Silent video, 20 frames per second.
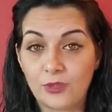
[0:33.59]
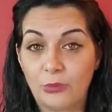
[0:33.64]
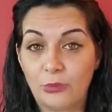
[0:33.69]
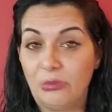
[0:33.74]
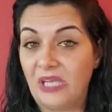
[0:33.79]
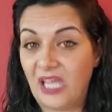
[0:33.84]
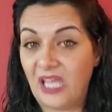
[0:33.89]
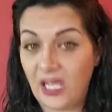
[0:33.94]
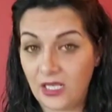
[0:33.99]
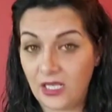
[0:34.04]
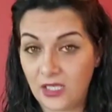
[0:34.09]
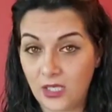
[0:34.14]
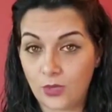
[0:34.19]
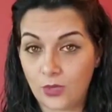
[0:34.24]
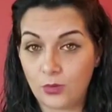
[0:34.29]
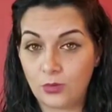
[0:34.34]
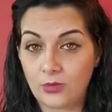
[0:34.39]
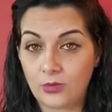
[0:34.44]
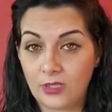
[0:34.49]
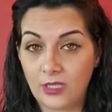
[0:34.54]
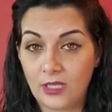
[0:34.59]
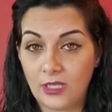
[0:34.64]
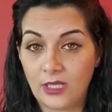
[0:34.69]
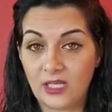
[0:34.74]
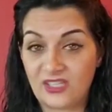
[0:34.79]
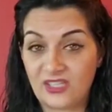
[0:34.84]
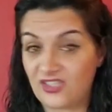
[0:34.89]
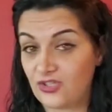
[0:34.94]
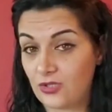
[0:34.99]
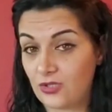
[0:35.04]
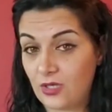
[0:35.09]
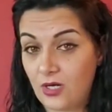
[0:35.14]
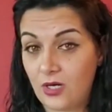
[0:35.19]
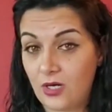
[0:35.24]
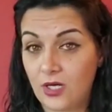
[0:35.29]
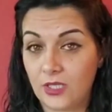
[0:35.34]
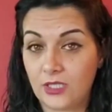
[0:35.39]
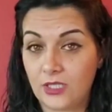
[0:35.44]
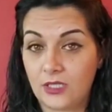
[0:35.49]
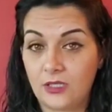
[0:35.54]
to behead you. It's
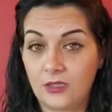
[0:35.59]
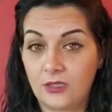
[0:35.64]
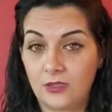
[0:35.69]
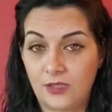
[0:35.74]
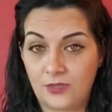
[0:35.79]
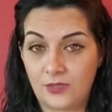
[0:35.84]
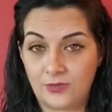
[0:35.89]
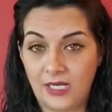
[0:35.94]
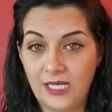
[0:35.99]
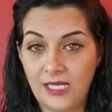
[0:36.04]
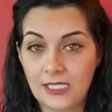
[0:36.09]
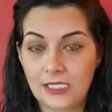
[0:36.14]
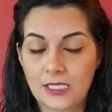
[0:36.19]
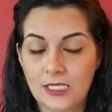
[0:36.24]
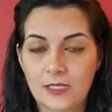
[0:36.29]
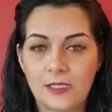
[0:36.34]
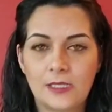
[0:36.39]
jihad, correct?